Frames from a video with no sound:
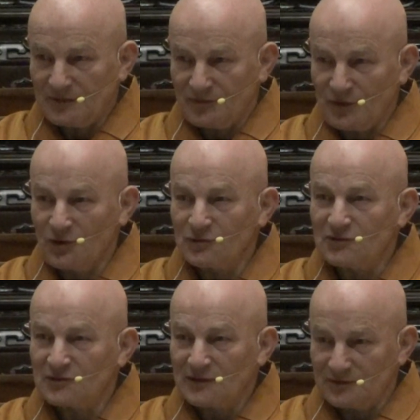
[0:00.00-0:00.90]

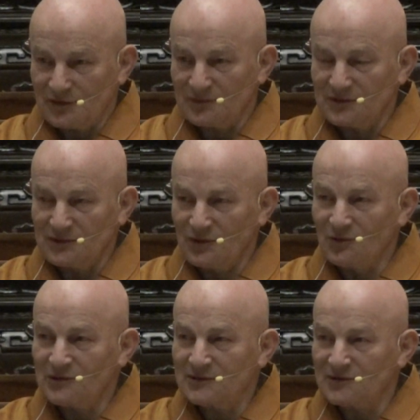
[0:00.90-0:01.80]
flows from the
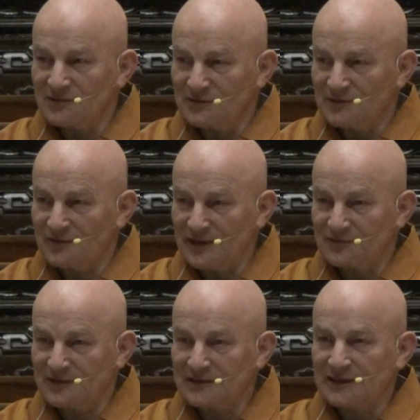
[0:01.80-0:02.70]
knowledge of the five
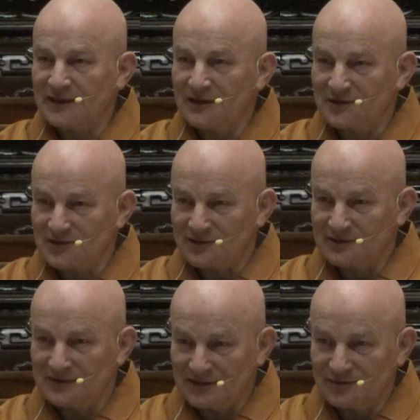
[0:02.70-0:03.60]
aggregates
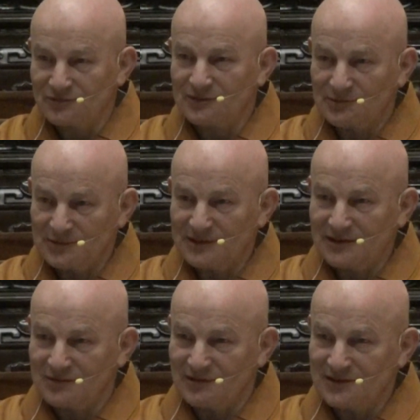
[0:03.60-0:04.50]
if we
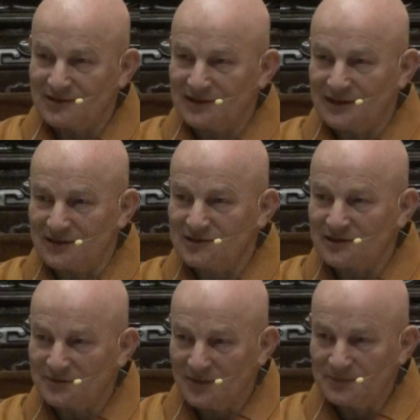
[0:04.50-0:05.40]
investigate
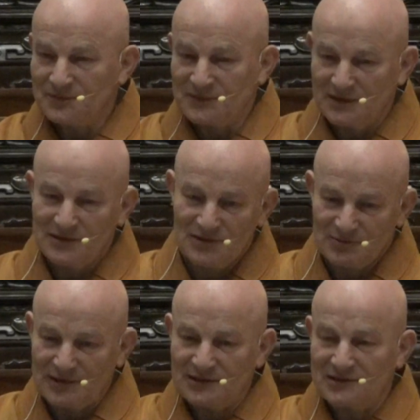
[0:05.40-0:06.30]
them in the
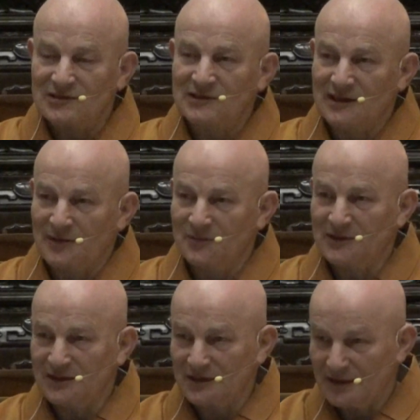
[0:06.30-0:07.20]
way described
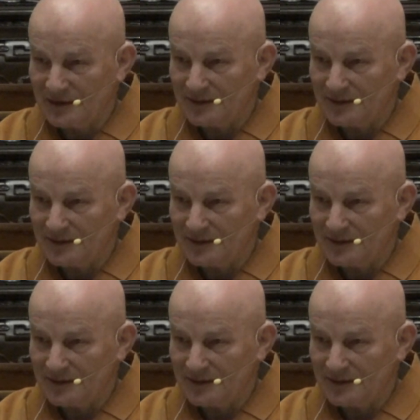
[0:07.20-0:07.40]
here.